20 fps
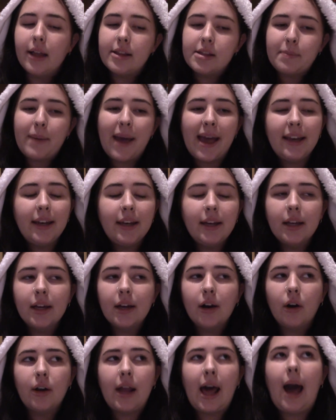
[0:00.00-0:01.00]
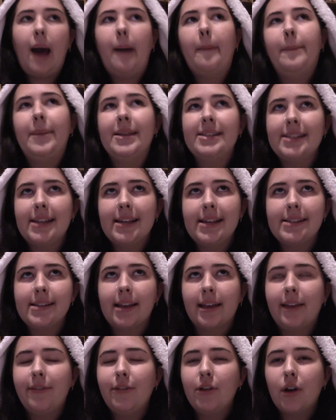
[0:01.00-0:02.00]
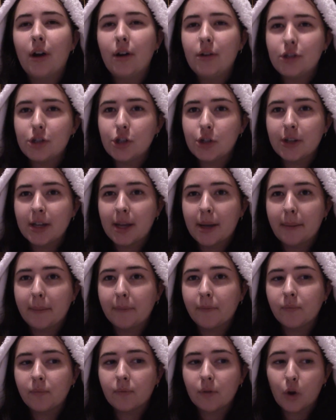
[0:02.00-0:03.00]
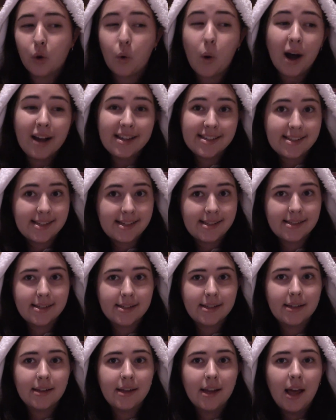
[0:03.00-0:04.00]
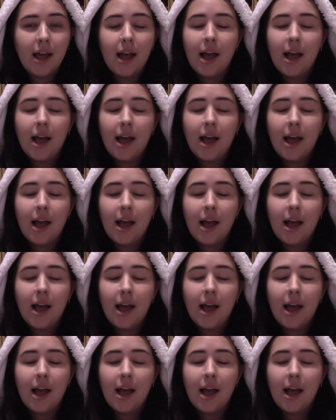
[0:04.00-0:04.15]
Depending on how busy it is, like if you go during quiet season,